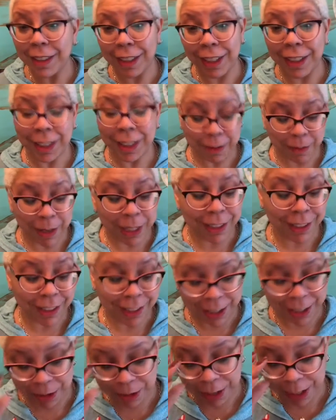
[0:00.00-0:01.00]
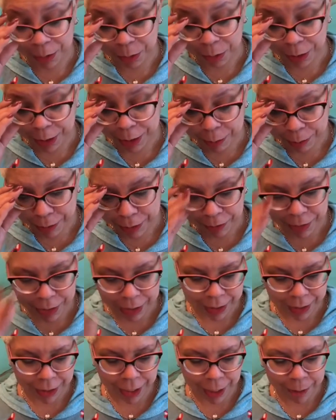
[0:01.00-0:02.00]
See, that makes it sound like really
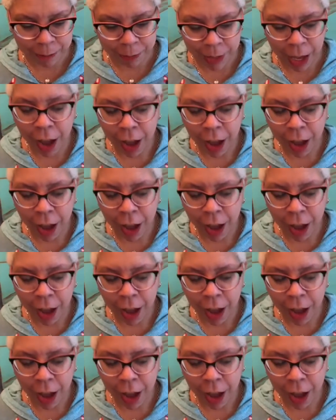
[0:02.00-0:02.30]
convincing, huh?